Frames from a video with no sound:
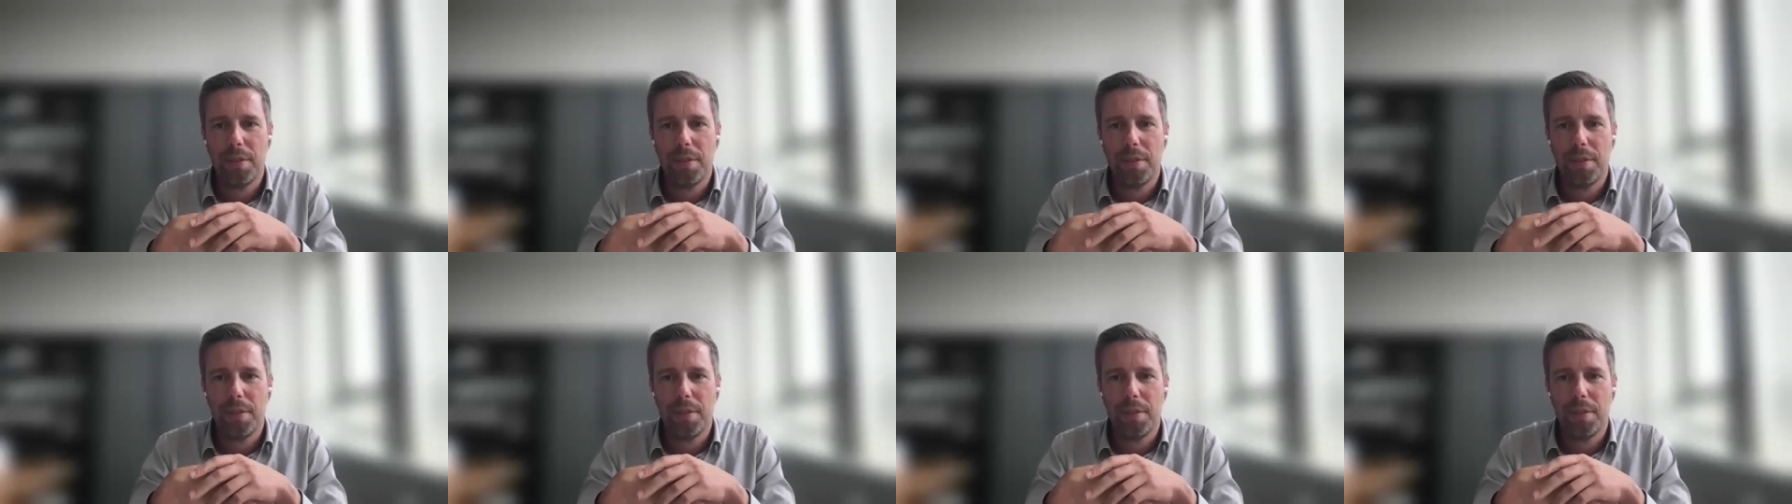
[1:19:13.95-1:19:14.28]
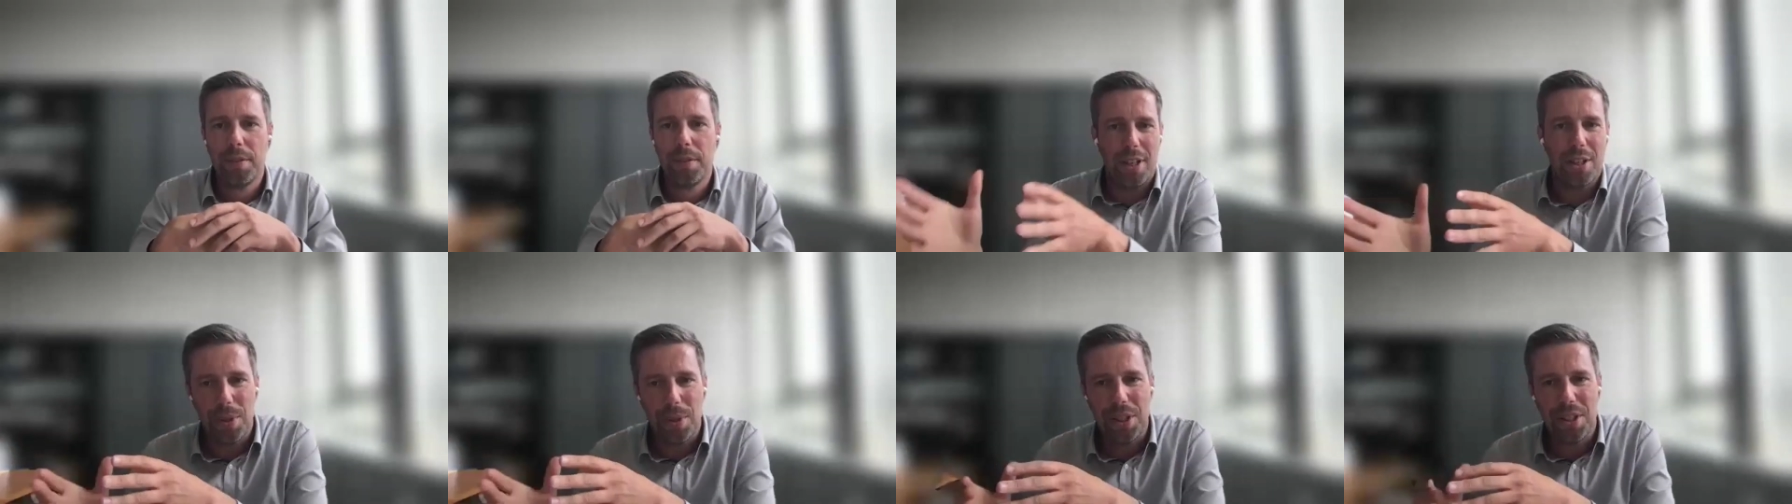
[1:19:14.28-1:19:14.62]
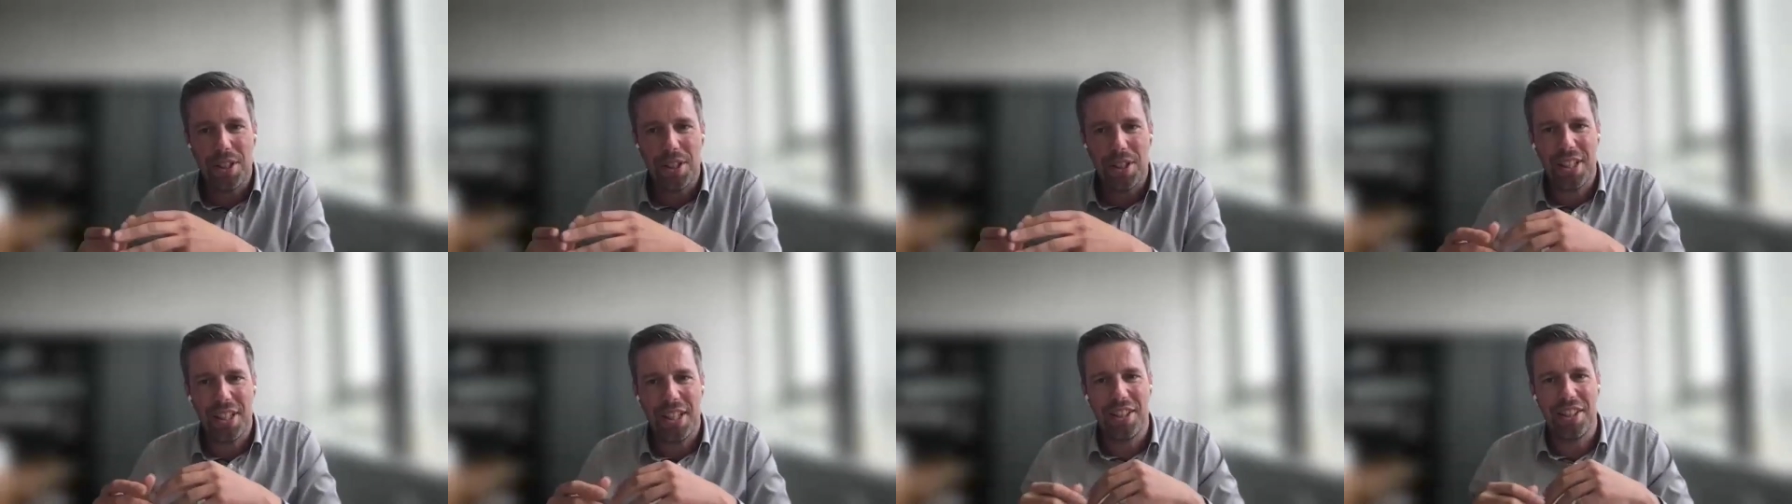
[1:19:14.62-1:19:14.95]
for fast
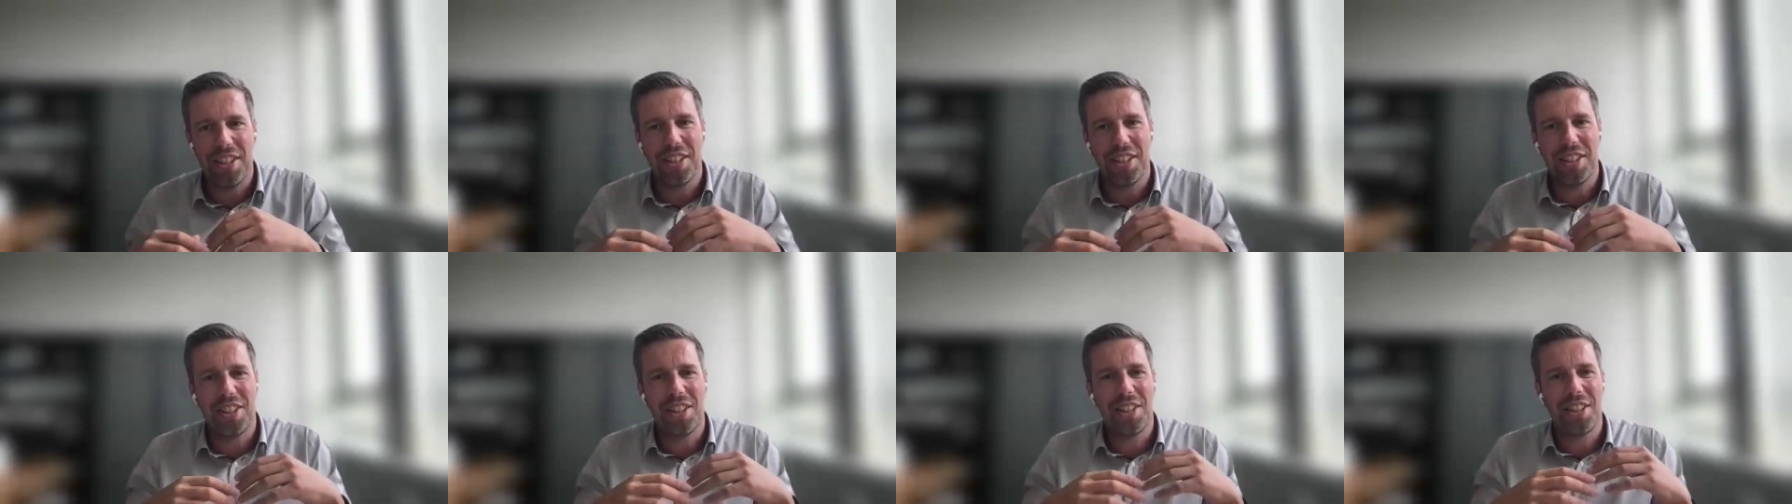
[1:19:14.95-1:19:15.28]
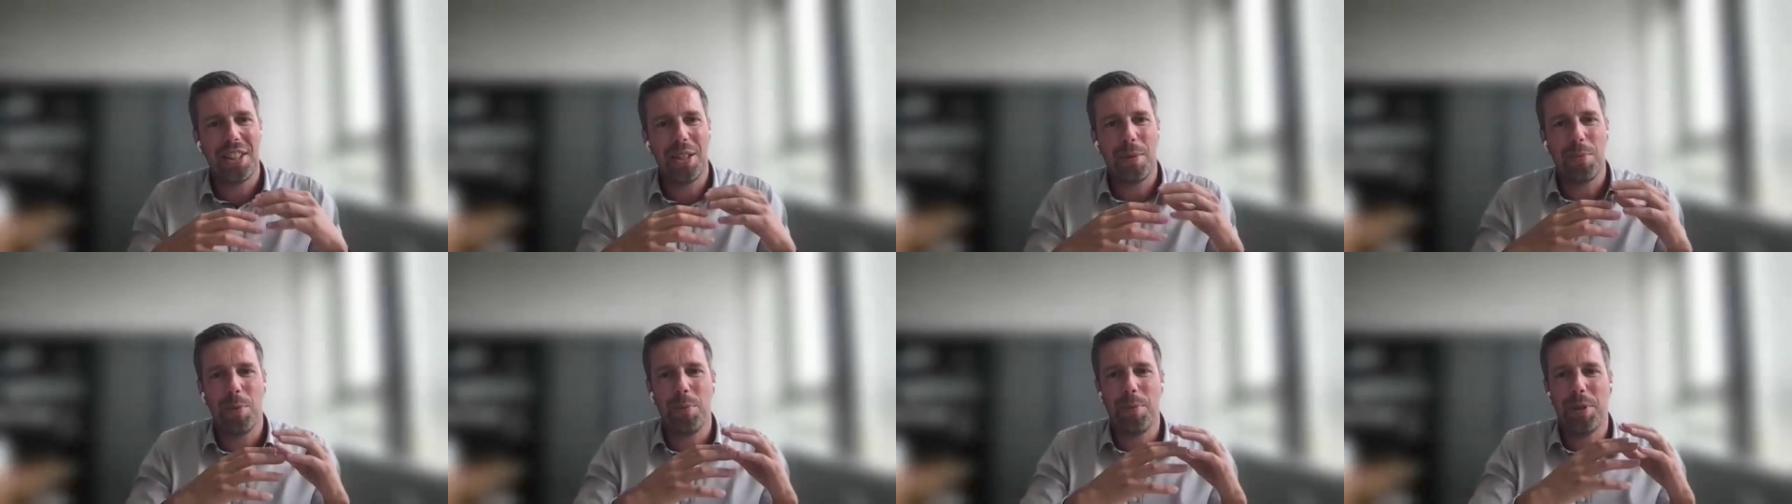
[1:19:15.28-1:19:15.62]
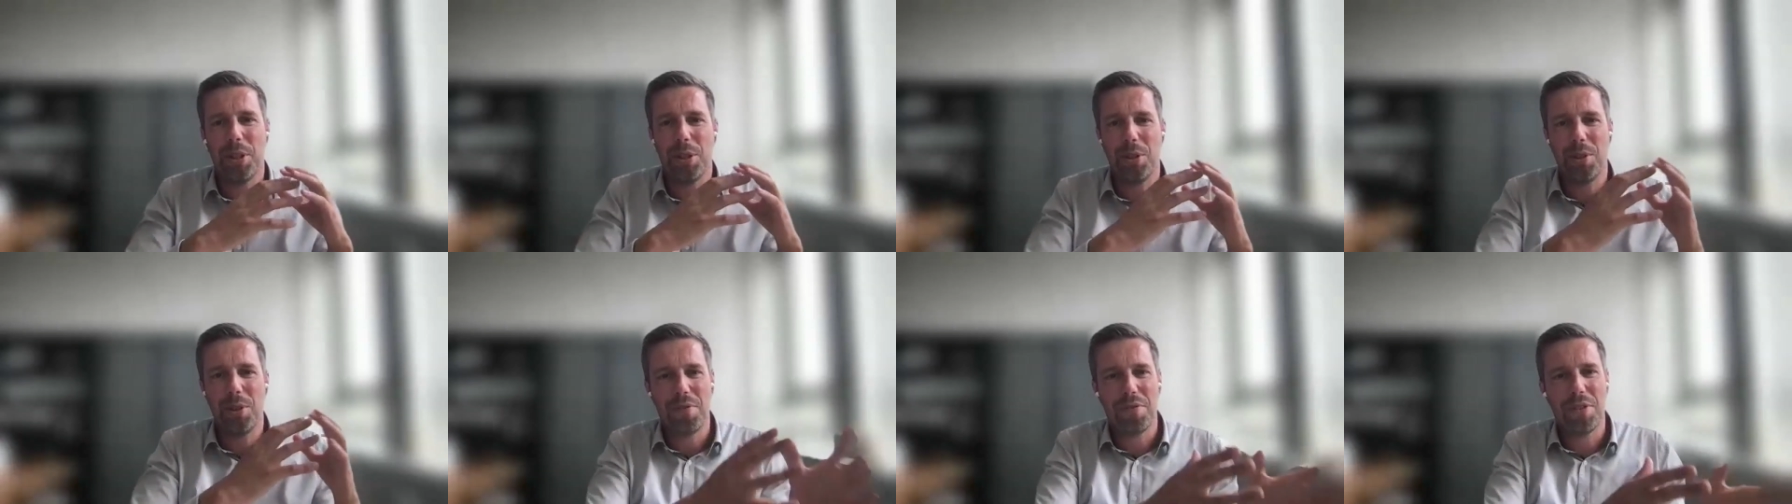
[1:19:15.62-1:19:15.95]
twitches and other
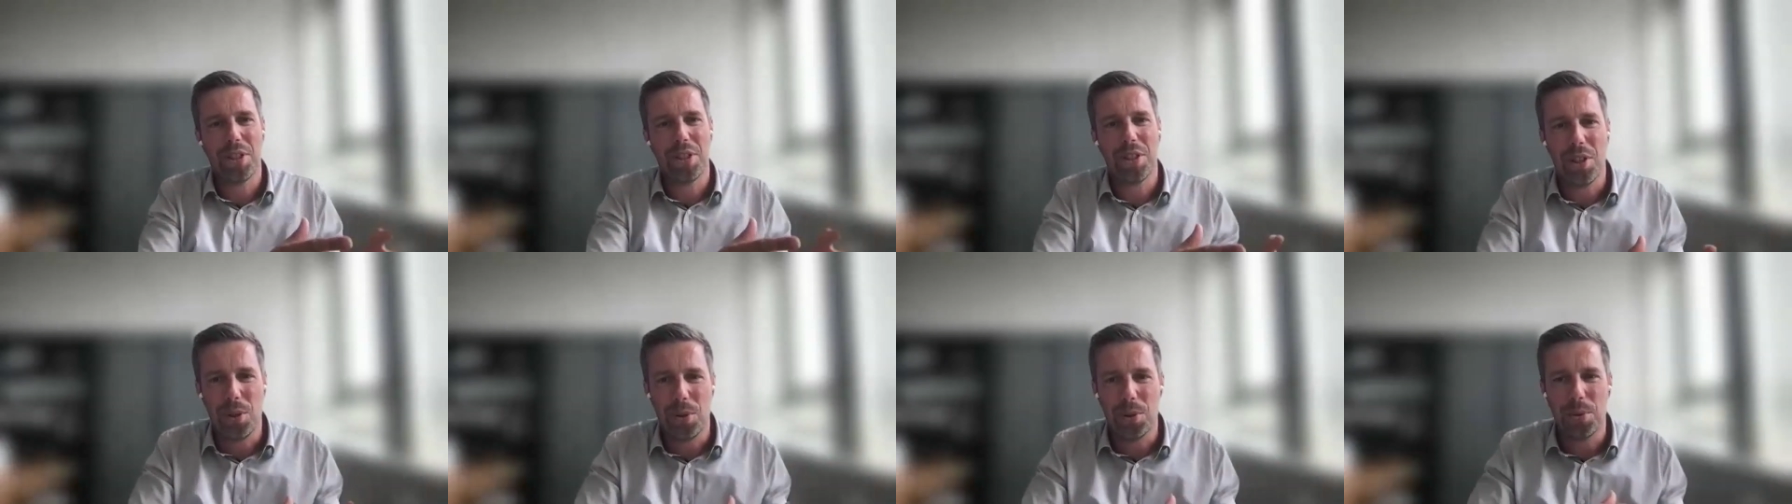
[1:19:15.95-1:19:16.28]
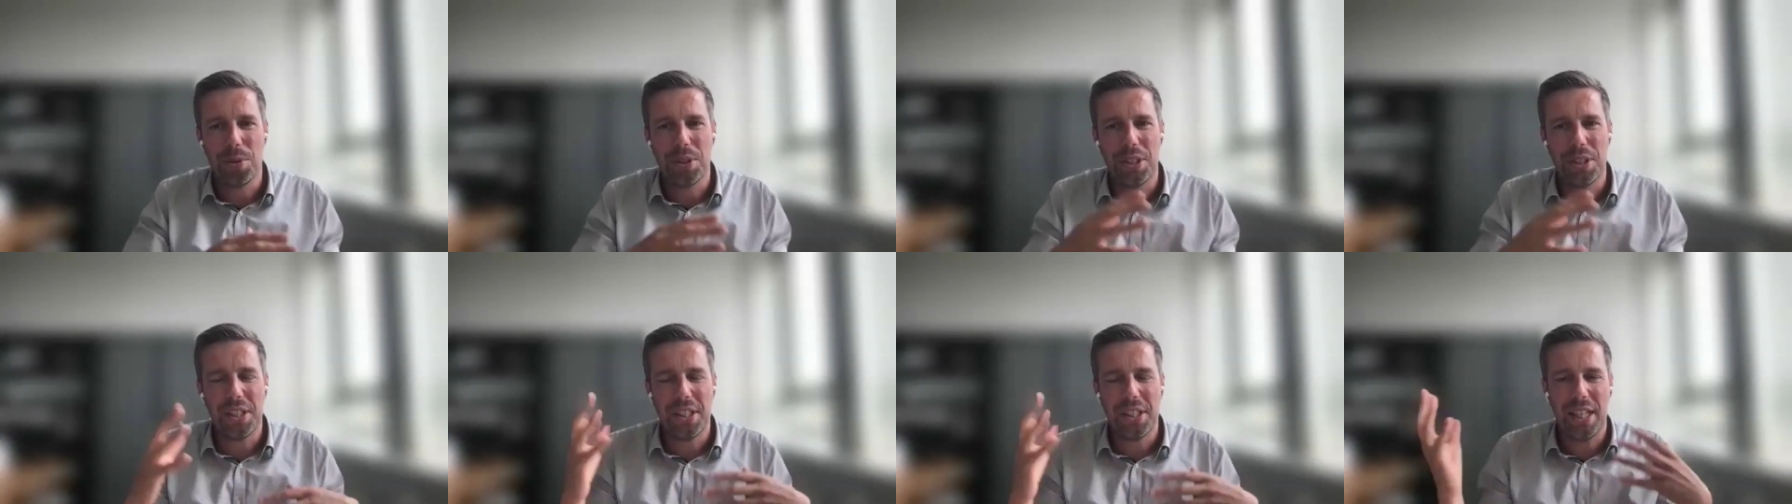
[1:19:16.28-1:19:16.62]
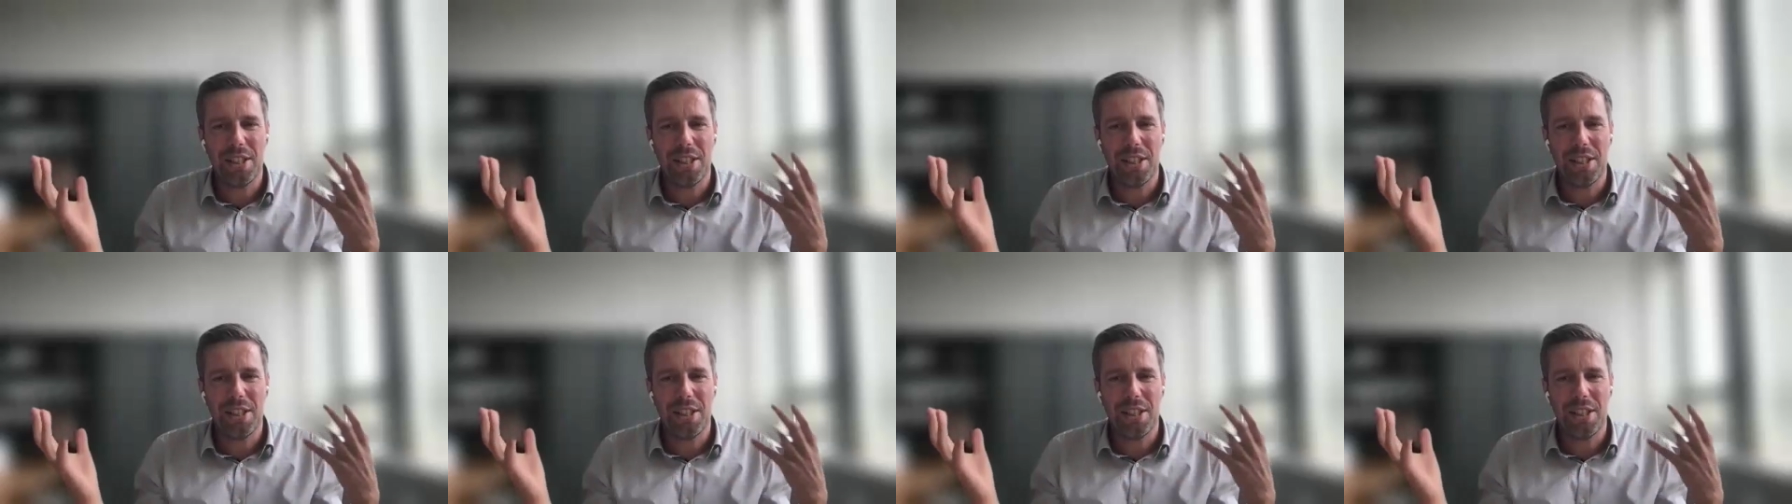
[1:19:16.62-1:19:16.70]
supplements only for slow twitches.